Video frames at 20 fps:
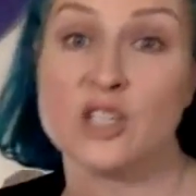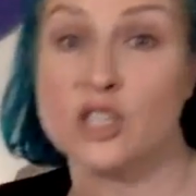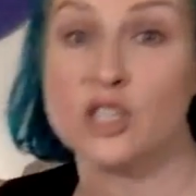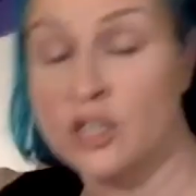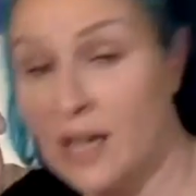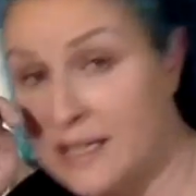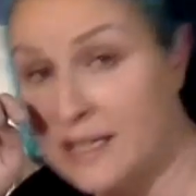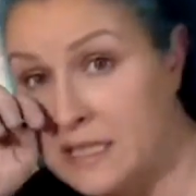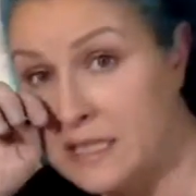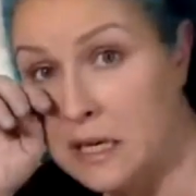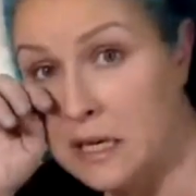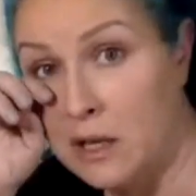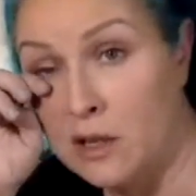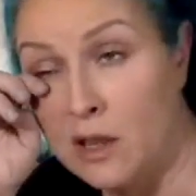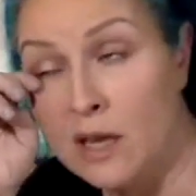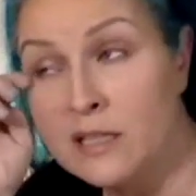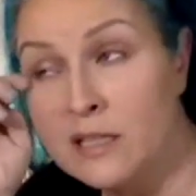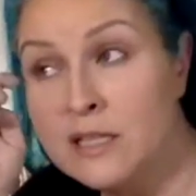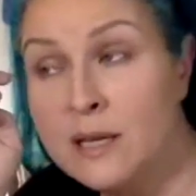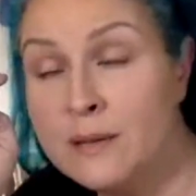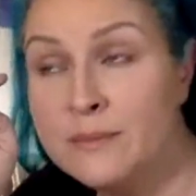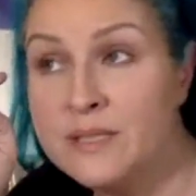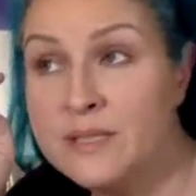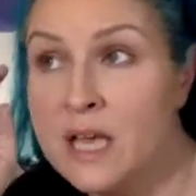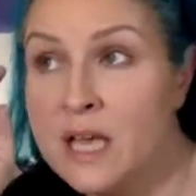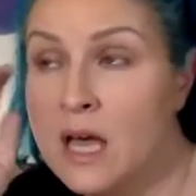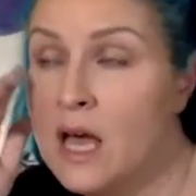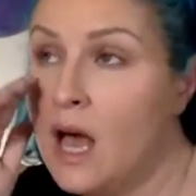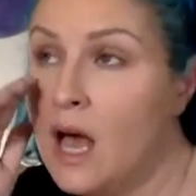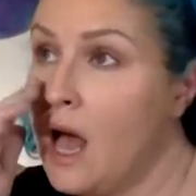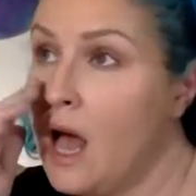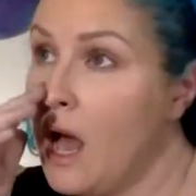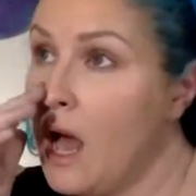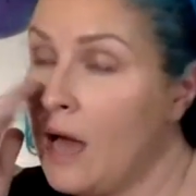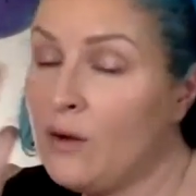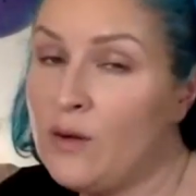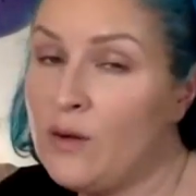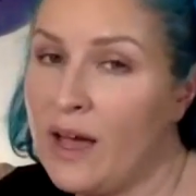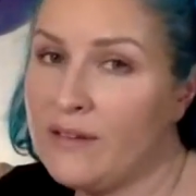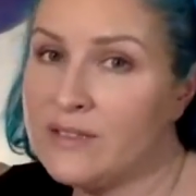good idea. A lot of times, I
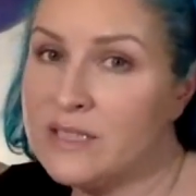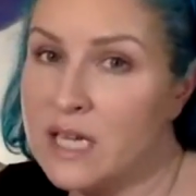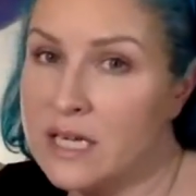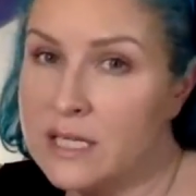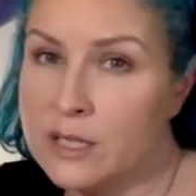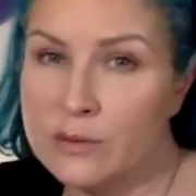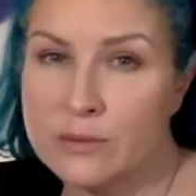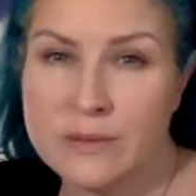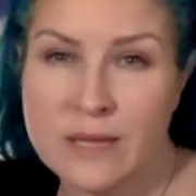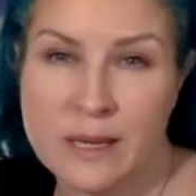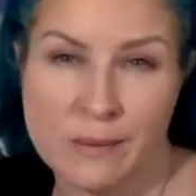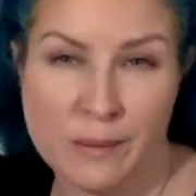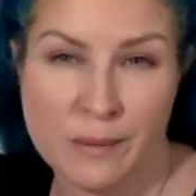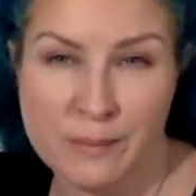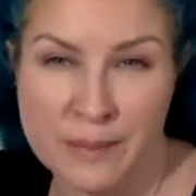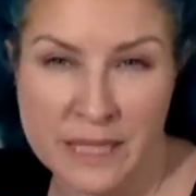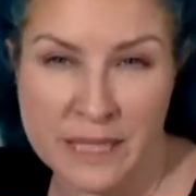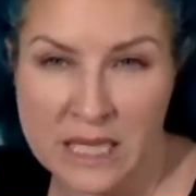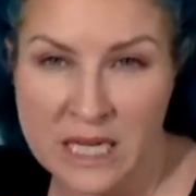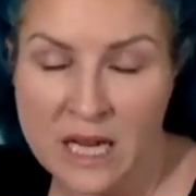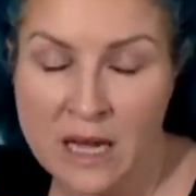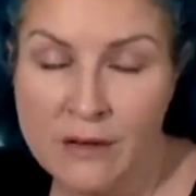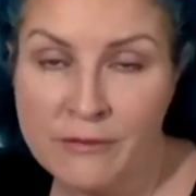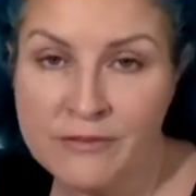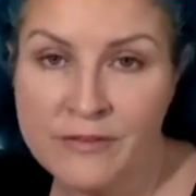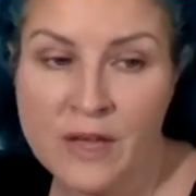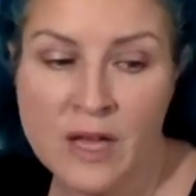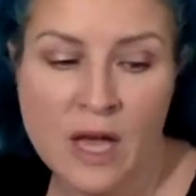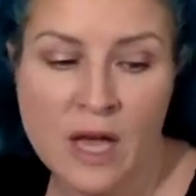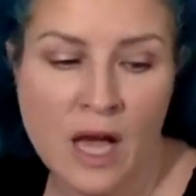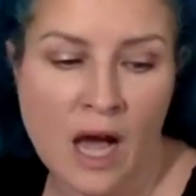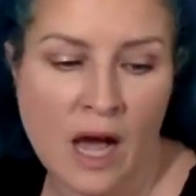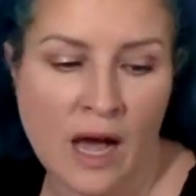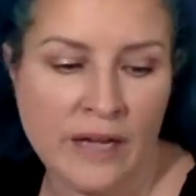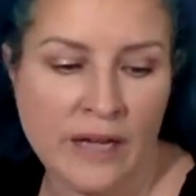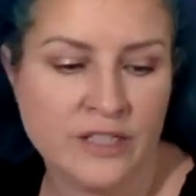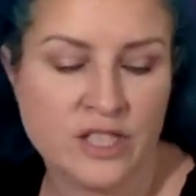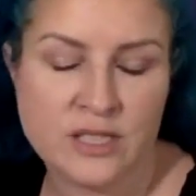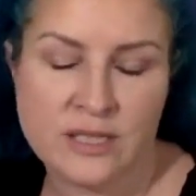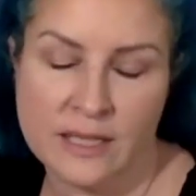don't have a dining room table big enough.
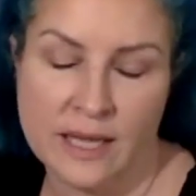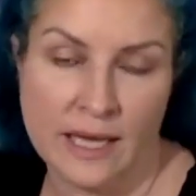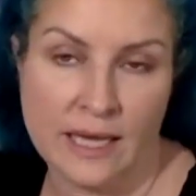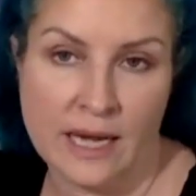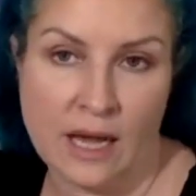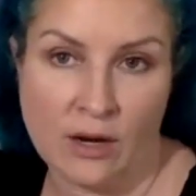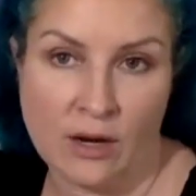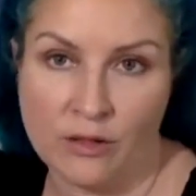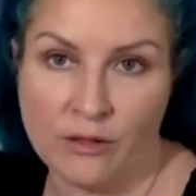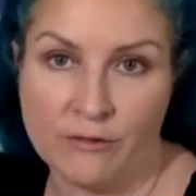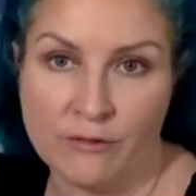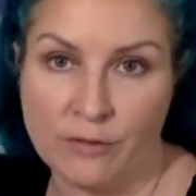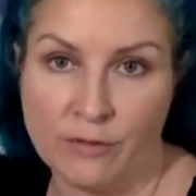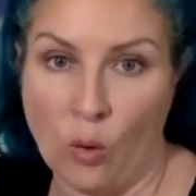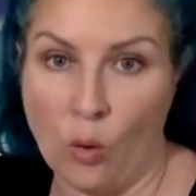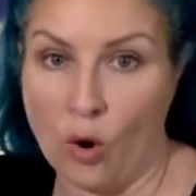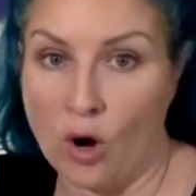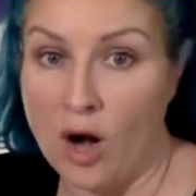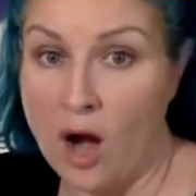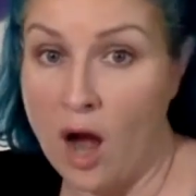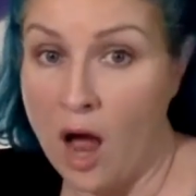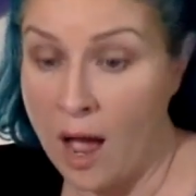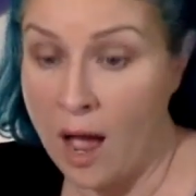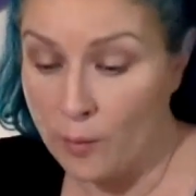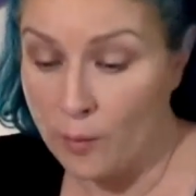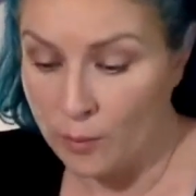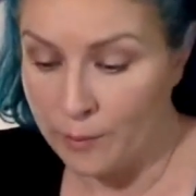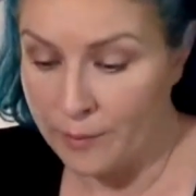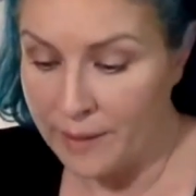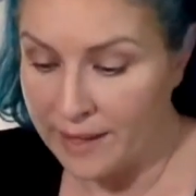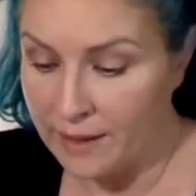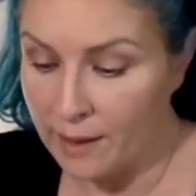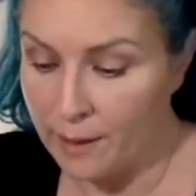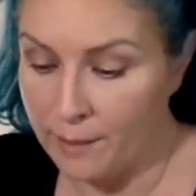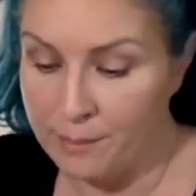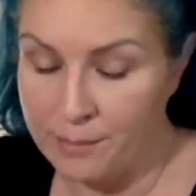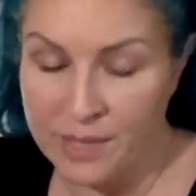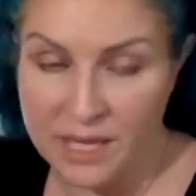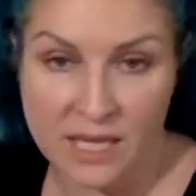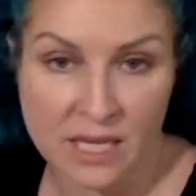I just lay it out on the floor. I will make
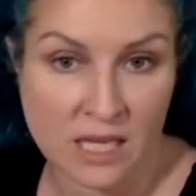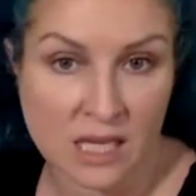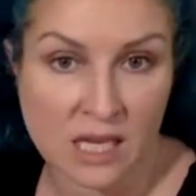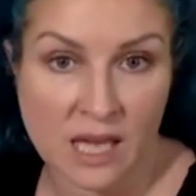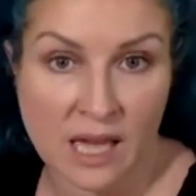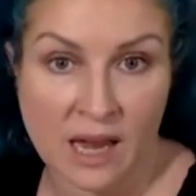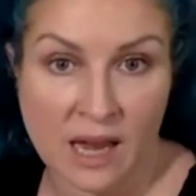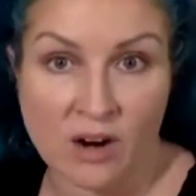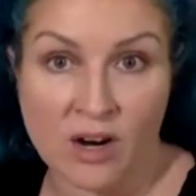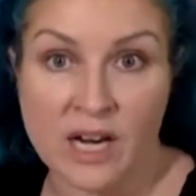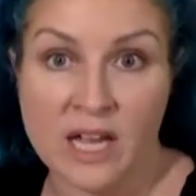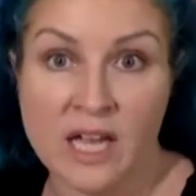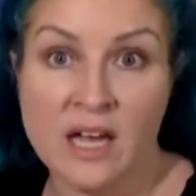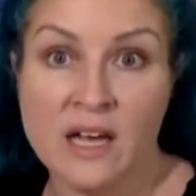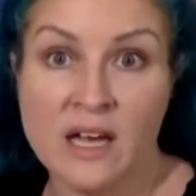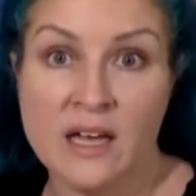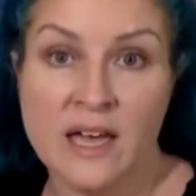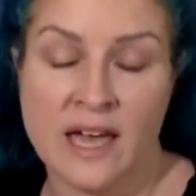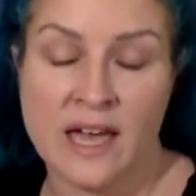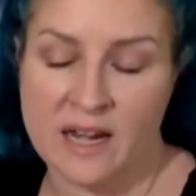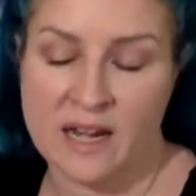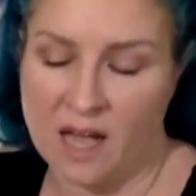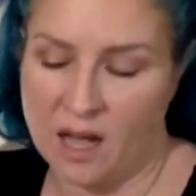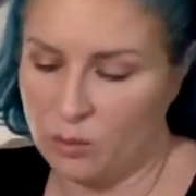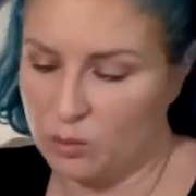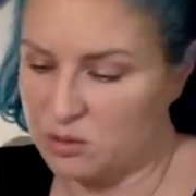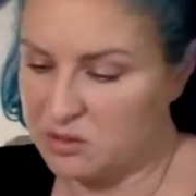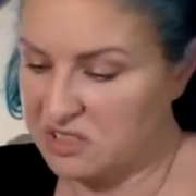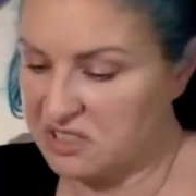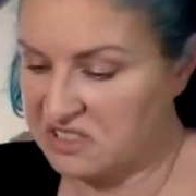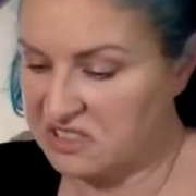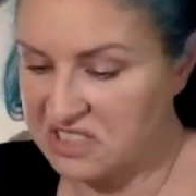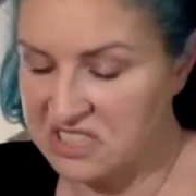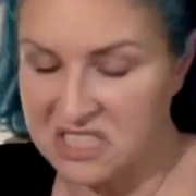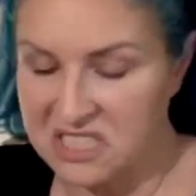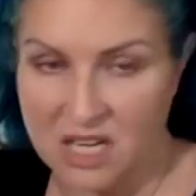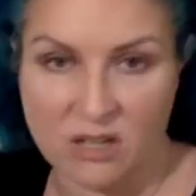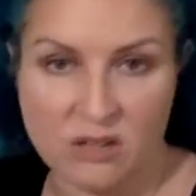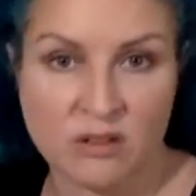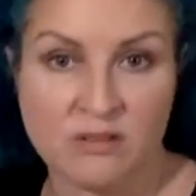a big area and I will just sit
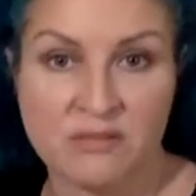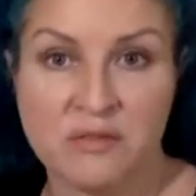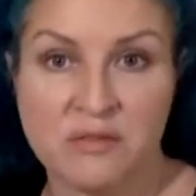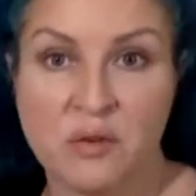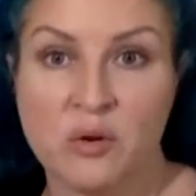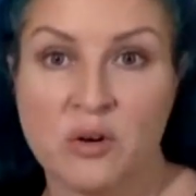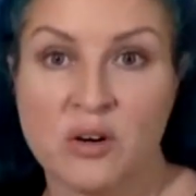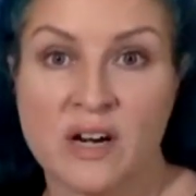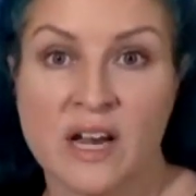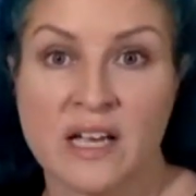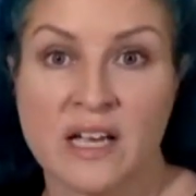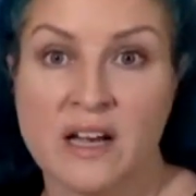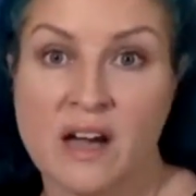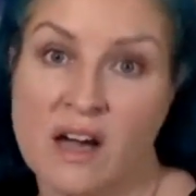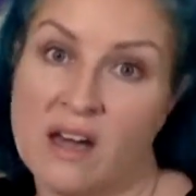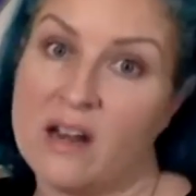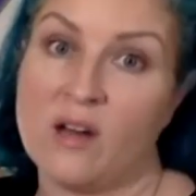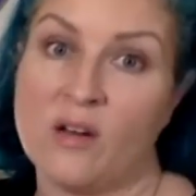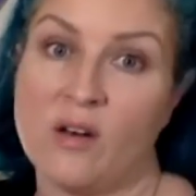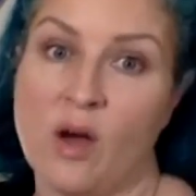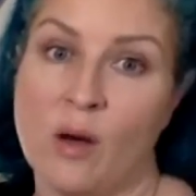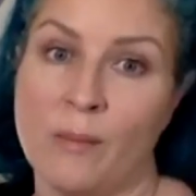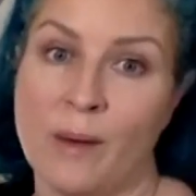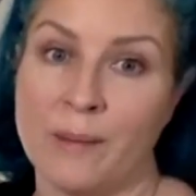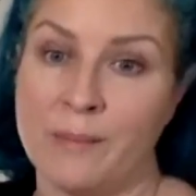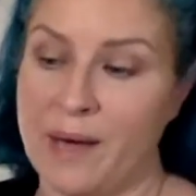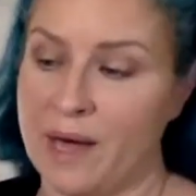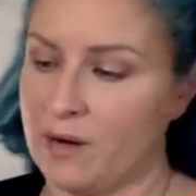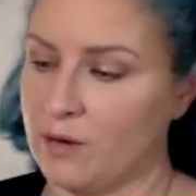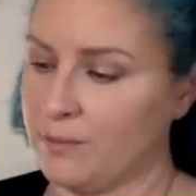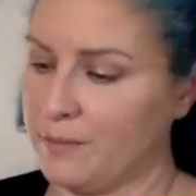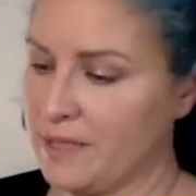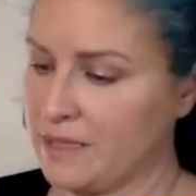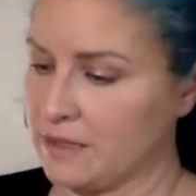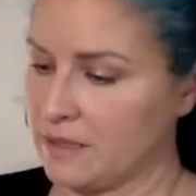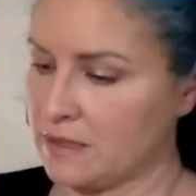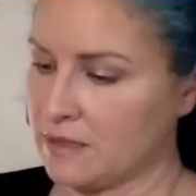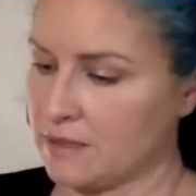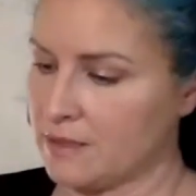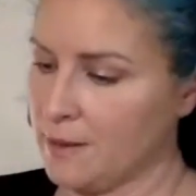down on the floor and cut out all my pattern
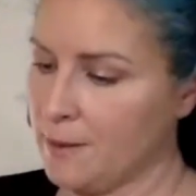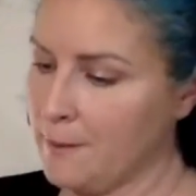pieces.